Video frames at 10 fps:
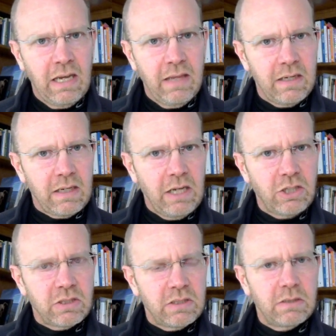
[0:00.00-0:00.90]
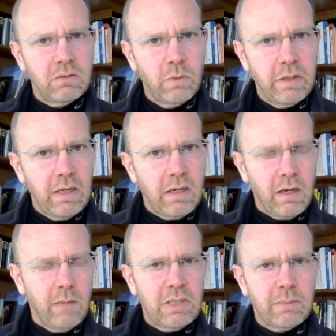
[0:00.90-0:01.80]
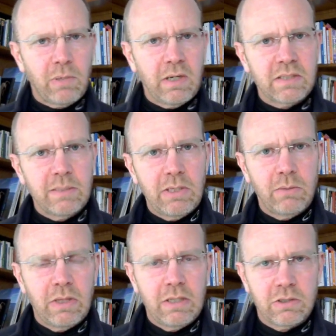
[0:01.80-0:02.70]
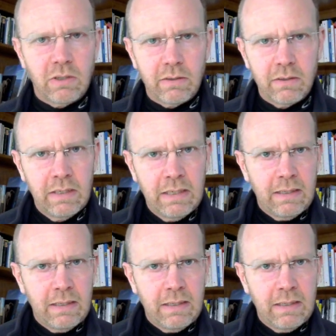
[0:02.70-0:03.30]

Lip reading: And then occasionally, when they come in proximity with each other,